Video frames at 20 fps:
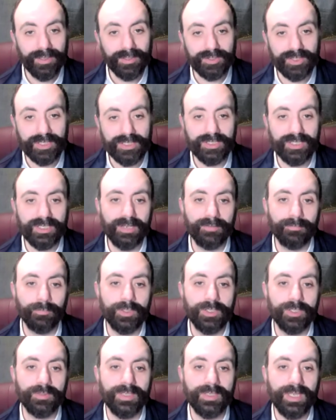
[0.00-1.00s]
Strangely
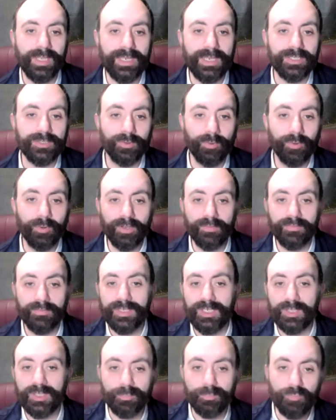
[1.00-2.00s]
enough, what you get is all
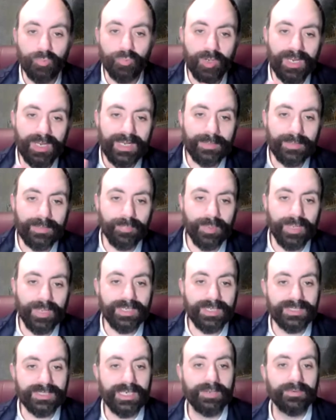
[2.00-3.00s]
of these really
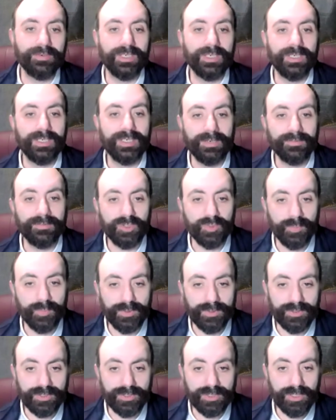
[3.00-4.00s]
big sounding
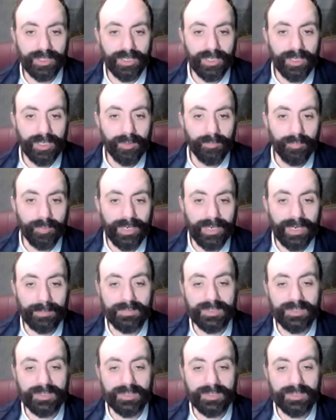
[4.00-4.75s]
announcements, but